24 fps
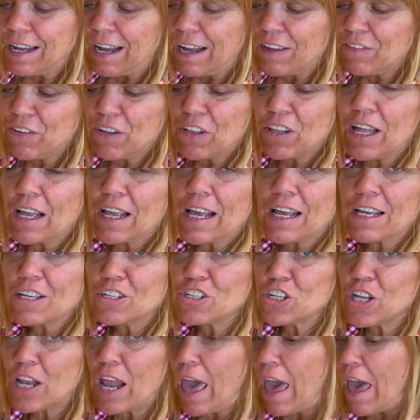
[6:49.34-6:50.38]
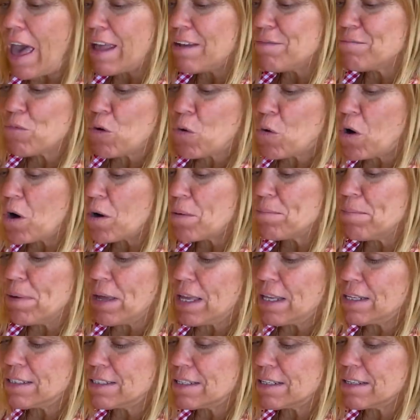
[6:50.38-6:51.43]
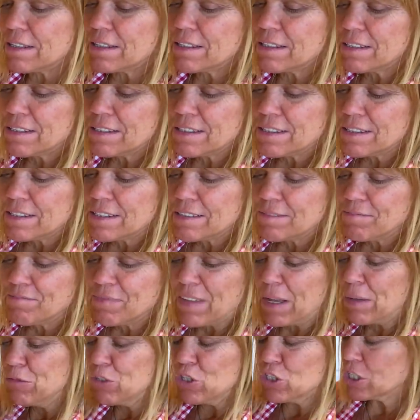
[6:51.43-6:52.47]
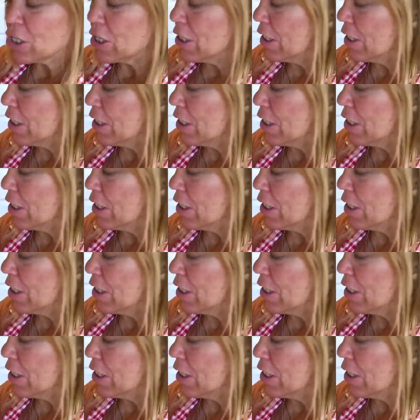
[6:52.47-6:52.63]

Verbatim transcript: I feel like I should add more, but I'm just